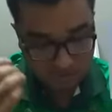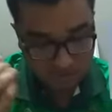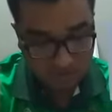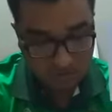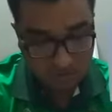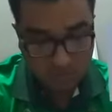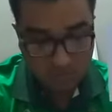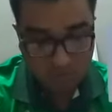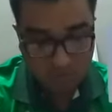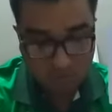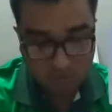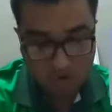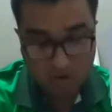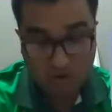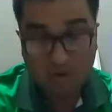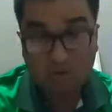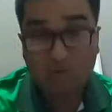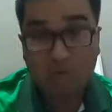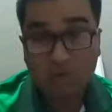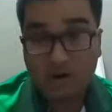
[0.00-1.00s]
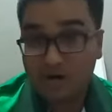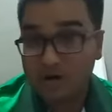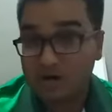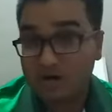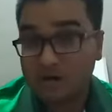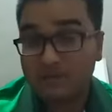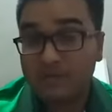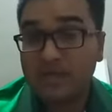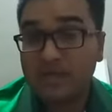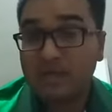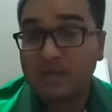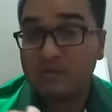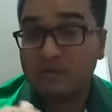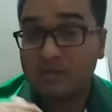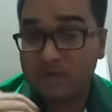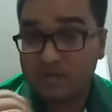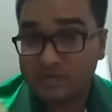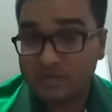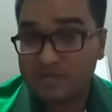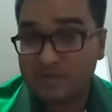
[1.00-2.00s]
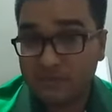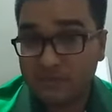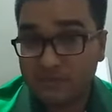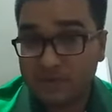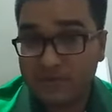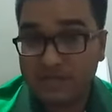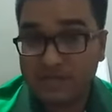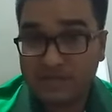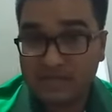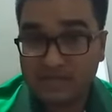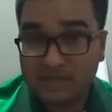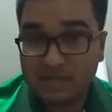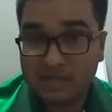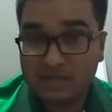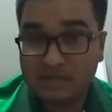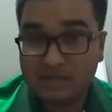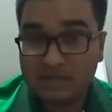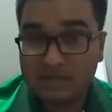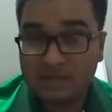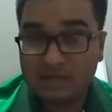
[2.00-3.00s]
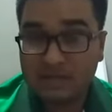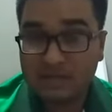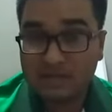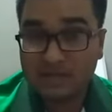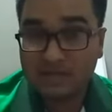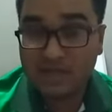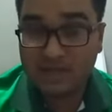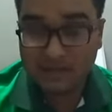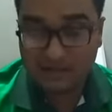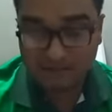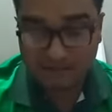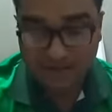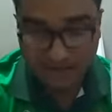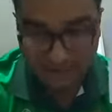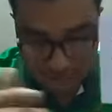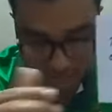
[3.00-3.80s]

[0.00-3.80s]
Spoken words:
who are participating in an election.